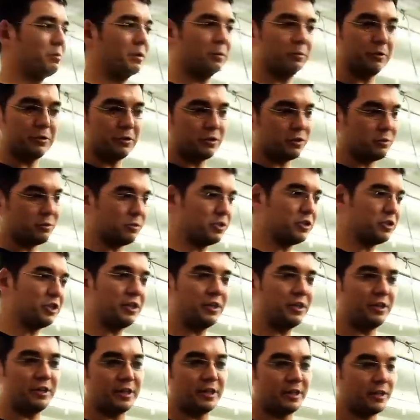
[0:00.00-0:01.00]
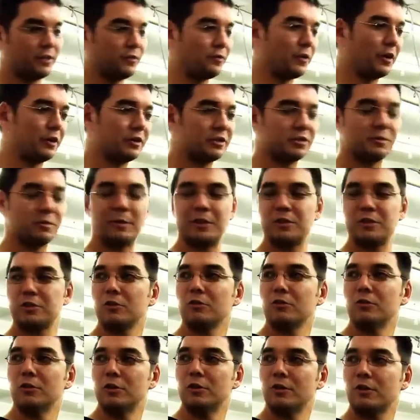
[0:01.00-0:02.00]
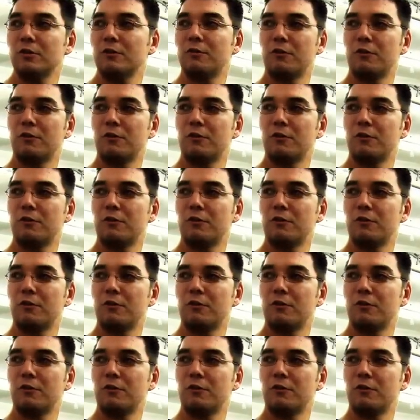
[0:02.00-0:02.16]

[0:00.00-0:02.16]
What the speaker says: people use a machine, you get this very symmetrical look.